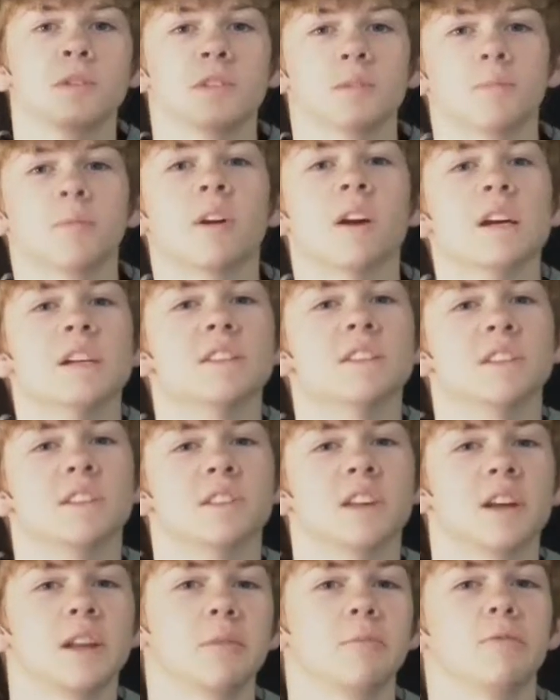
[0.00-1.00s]
What's up, guys?
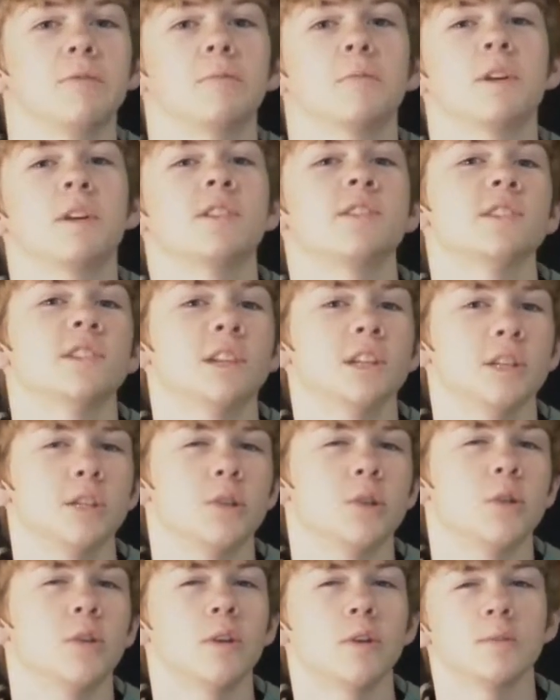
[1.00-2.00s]
It's Caleb from Case Andy
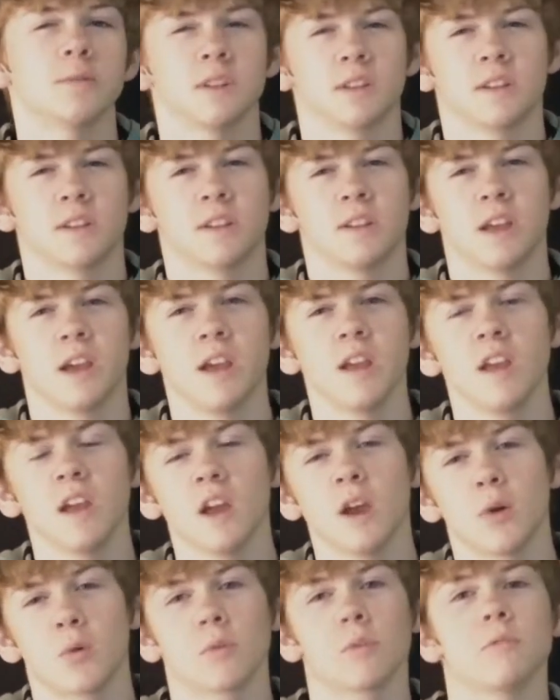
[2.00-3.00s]
Studios, and today
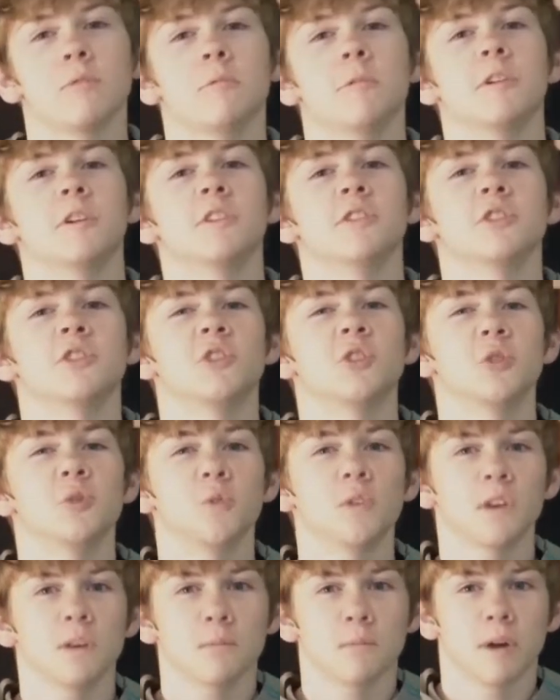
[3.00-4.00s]
we're going to be
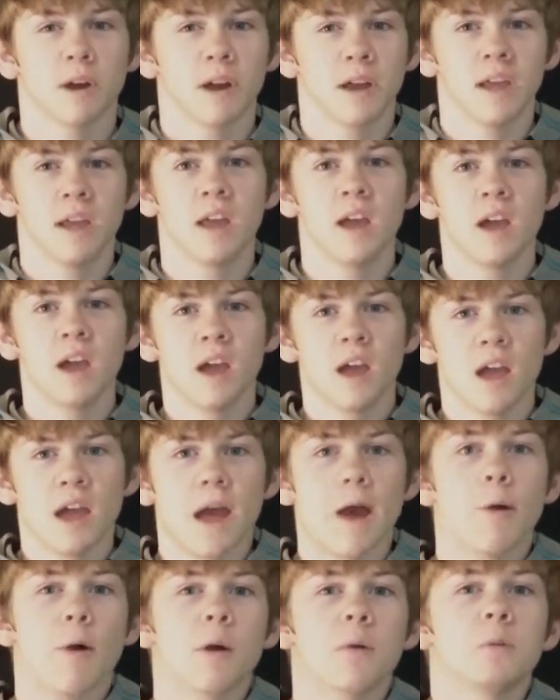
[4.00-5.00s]
continuing
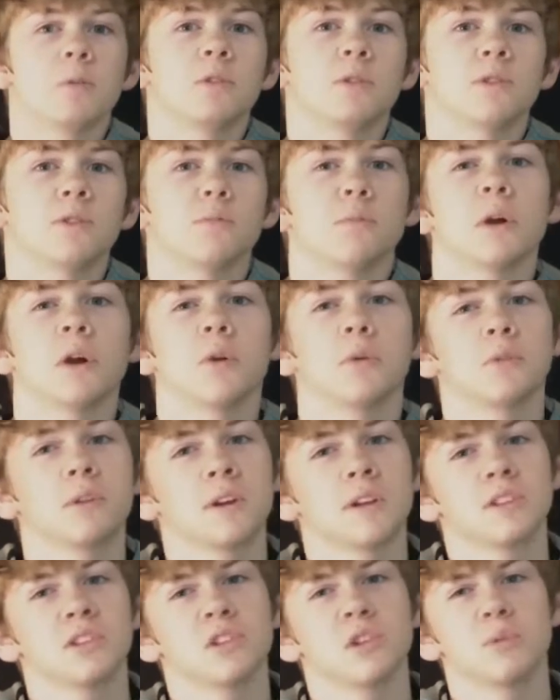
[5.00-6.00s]
how I would do my own
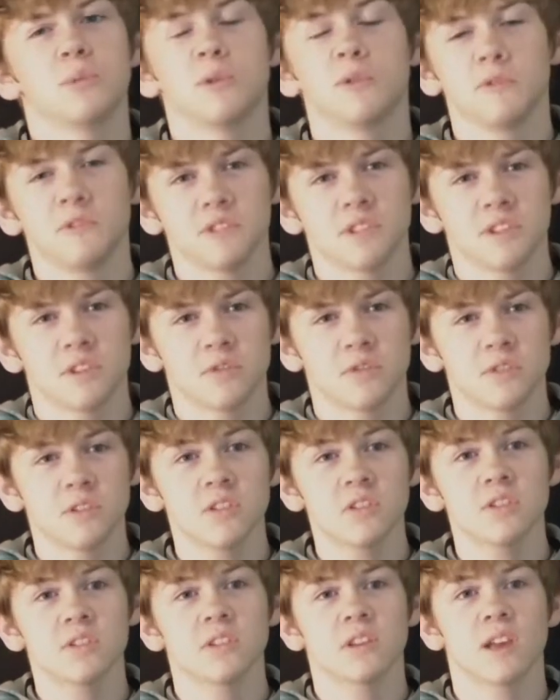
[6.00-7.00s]
Godzilla movie
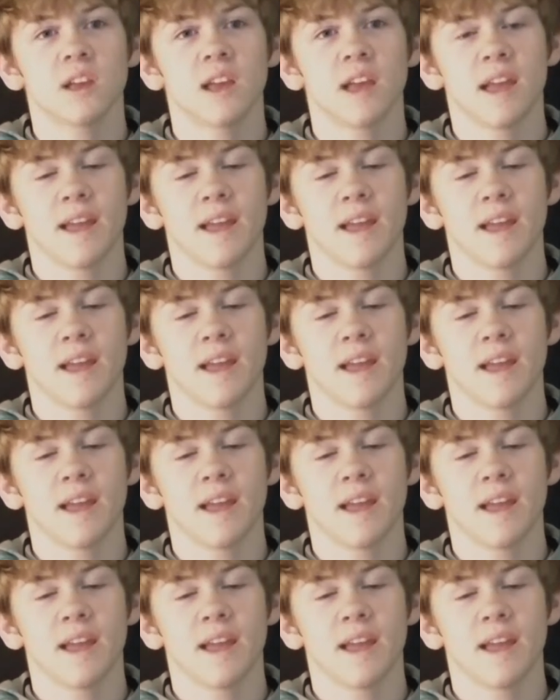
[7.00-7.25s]
series.